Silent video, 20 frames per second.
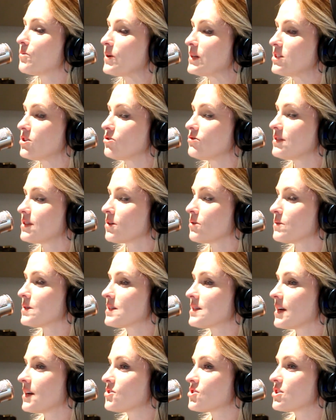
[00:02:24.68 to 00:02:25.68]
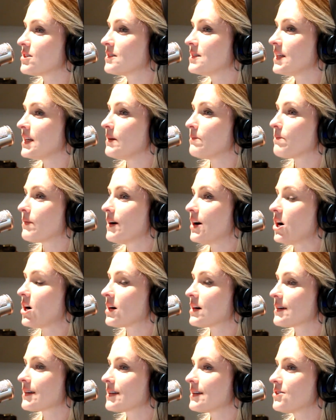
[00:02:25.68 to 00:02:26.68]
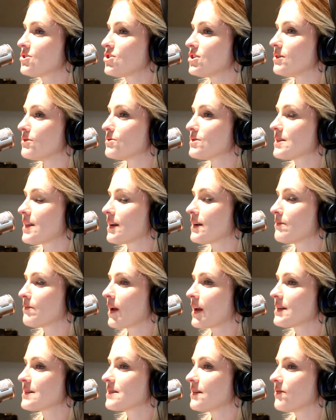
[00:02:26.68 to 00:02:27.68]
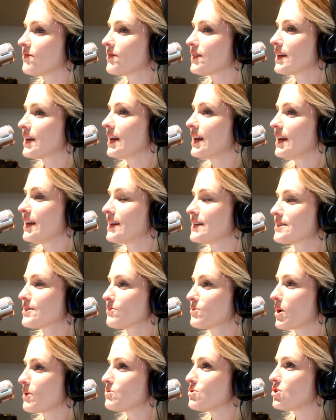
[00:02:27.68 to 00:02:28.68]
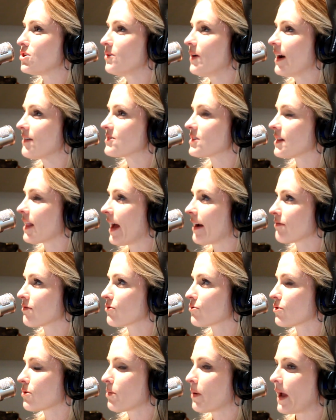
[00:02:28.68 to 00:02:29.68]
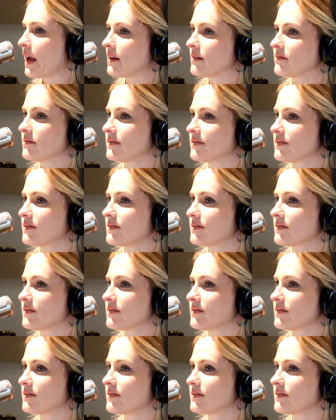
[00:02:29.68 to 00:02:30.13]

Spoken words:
we do deal with such deep, hard issues that it makes it, sometimes you do have to laugh through the pain.